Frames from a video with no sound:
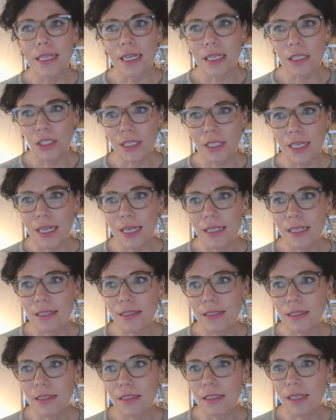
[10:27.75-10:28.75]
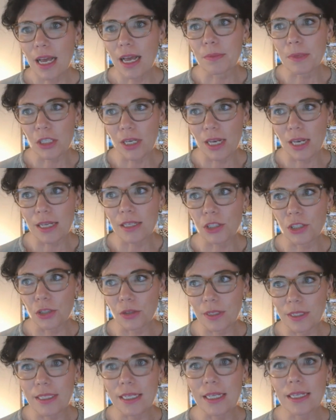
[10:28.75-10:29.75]
The Dutch test,
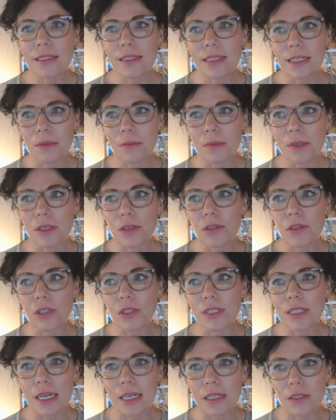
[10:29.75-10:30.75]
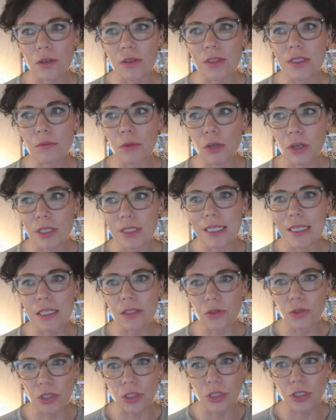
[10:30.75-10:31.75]
specialized urine test that can be used to diagnose and
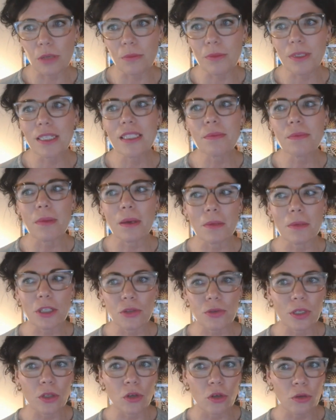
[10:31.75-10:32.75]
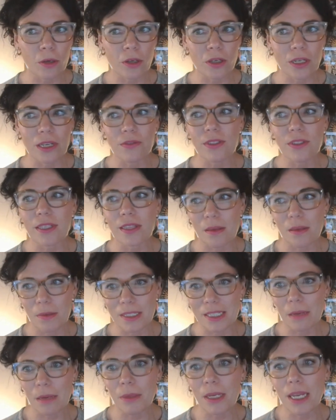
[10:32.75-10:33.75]
monitor estrogen dominance by measuring hormone levels
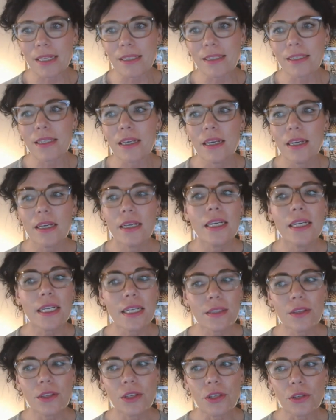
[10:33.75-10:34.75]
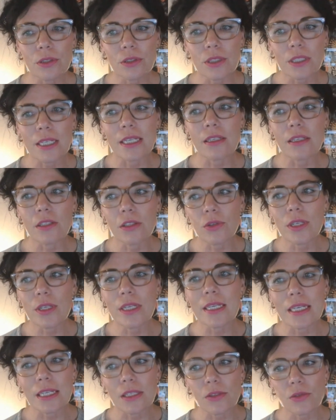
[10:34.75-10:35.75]
and their metabolites in the urine,
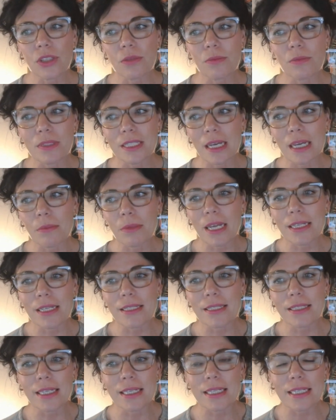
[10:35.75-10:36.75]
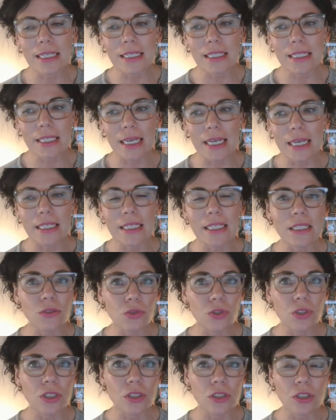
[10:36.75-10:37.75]
including estrogen metabolites that can indicate
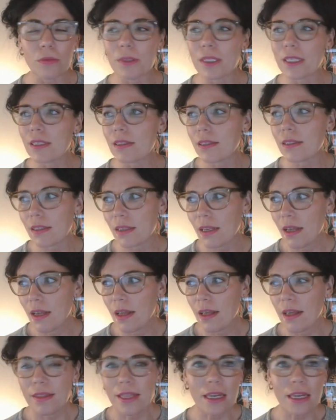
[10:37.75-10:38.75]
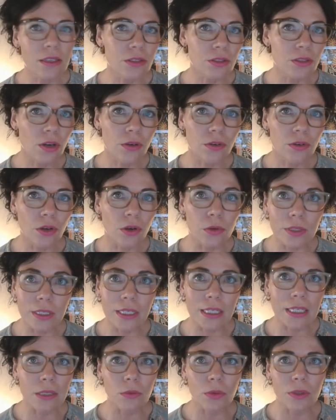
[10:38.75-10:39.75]
estrogen dominance. That is not
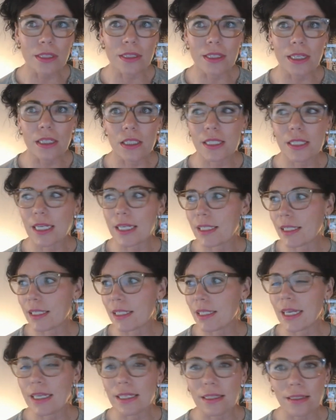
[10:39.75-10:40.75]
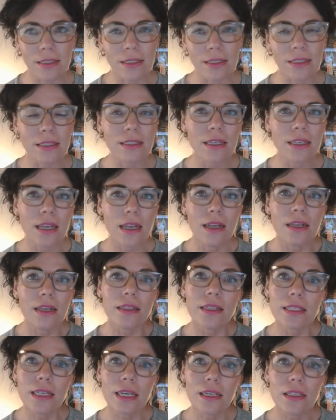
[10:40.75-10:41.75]
only what the Dutch test tests.
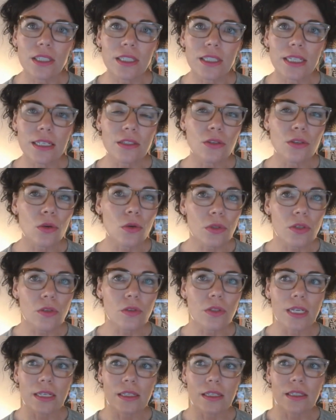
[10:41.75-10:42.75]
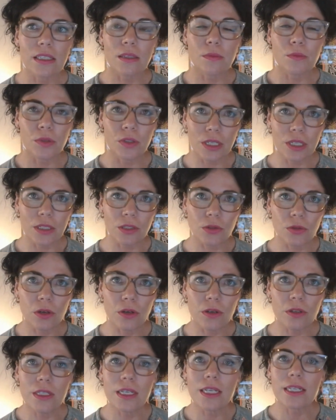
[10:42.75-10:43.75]
The Dutch test also tests
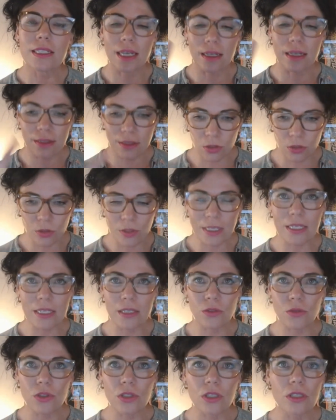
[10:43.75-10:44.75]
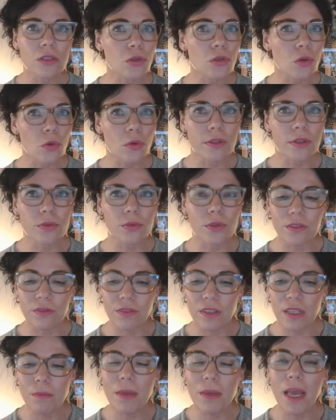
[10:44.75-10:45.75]
progesterone. It does do the estrogens, all
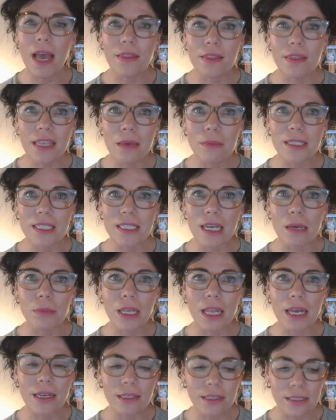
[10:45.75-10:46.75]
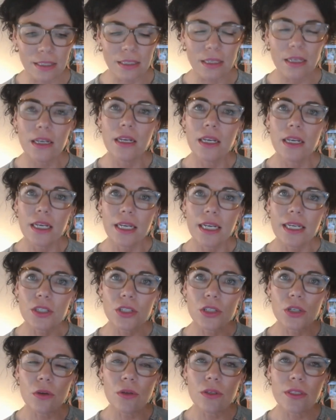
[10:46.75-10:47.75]
3 of them, and their metabolites.
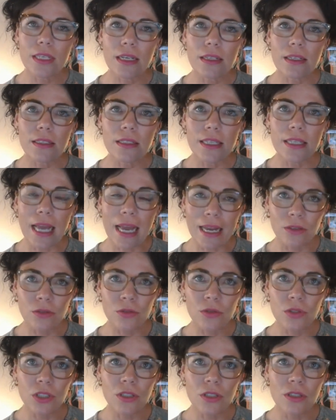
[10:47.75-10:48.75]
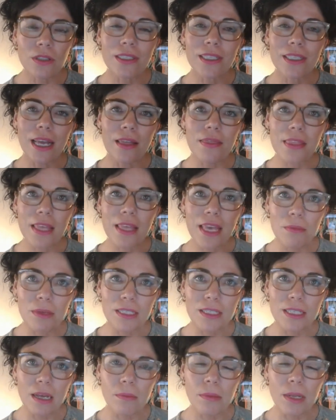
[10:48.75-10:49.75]
It shows us androgens and
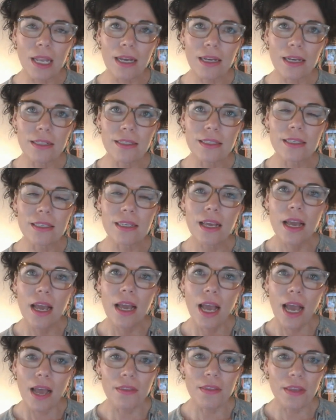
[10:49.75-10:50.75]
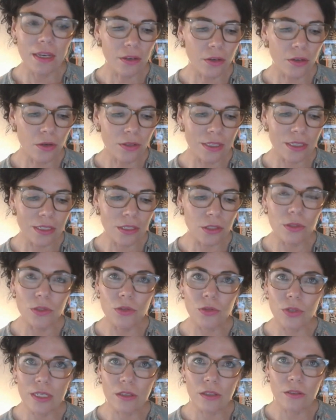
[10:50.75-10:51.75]
their metabolites, and then it goes
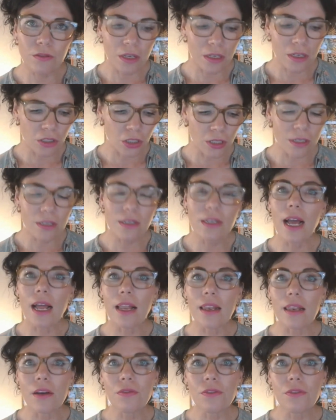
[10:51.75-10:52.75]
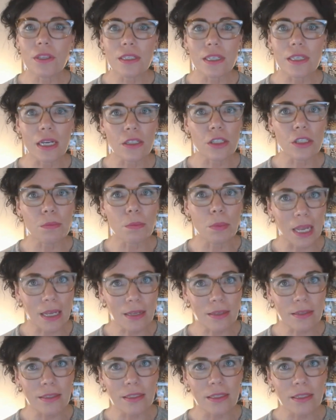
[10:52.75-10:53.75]
into adrenal function. I love the Dutch
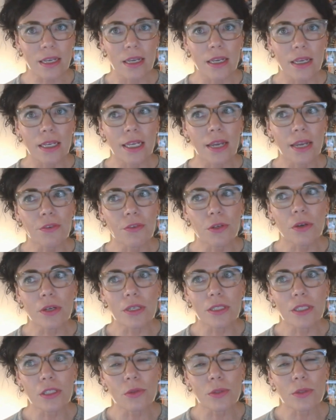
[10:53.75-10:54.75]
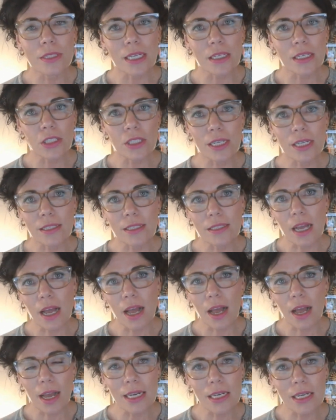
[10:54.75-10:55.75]
Plus. If you're going to do a Dutch
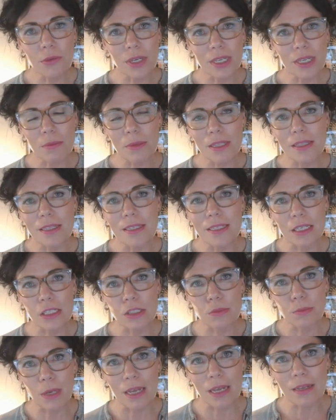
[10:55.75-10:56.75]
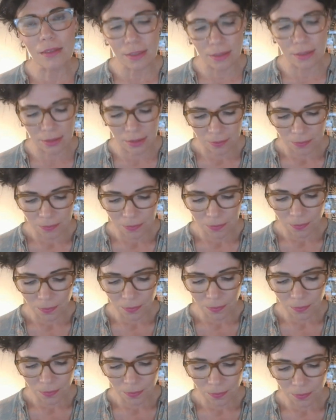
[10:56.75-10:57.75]
test, I highly recommend the Dutch Plus,
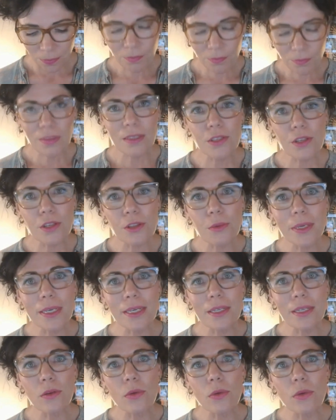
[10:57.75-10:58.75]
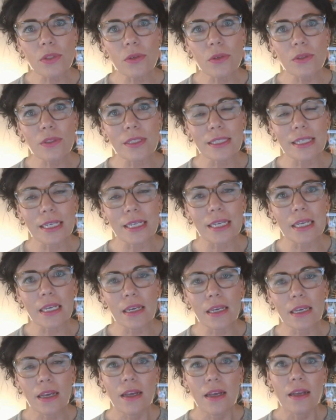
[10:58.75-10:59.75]
so that we can also
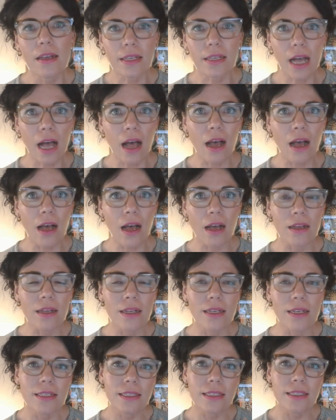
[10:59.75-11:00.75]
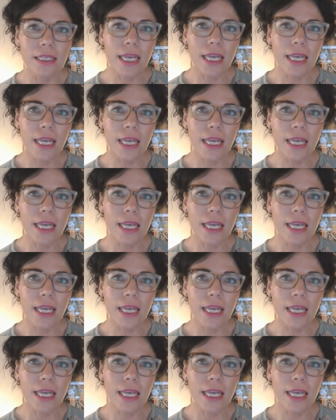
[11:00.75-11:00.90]
see CAR,